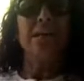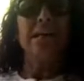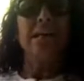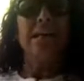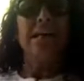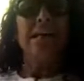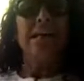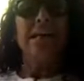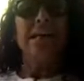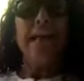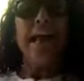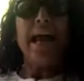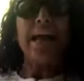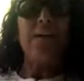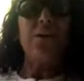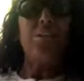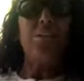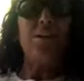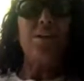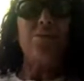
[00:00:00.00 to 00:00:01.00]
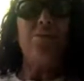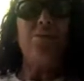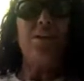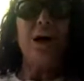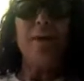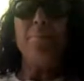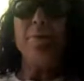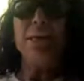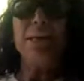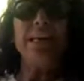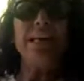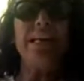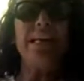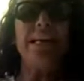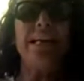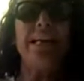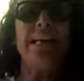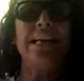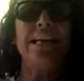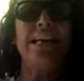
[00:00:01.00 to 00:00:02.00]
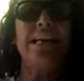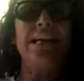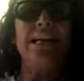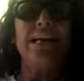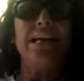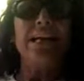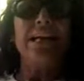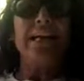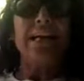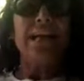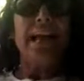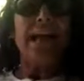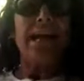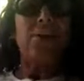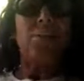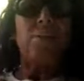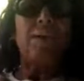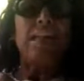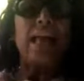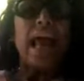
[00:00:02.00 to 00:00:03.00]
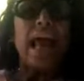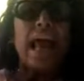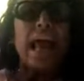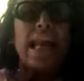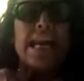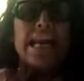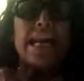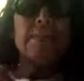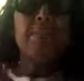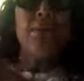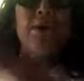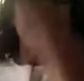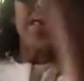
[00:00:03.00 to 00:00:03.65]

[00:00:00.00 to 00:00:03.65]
connect with family and connect with anybody